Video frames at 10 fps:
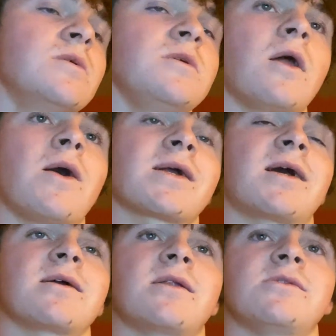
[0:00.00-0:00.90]
you know, I
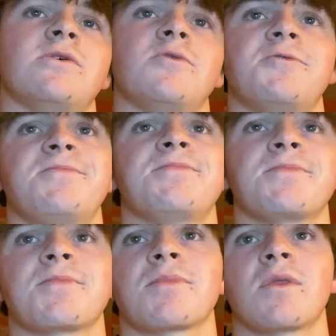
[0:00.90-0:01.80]
kind of got to do it.
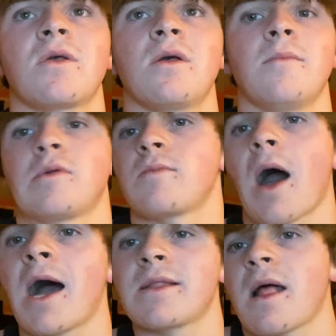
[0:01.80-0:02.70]
But I'm,
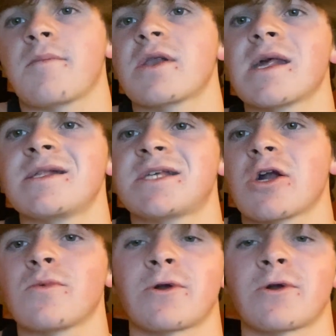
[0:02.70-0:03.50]
I, am i am going to get a terrible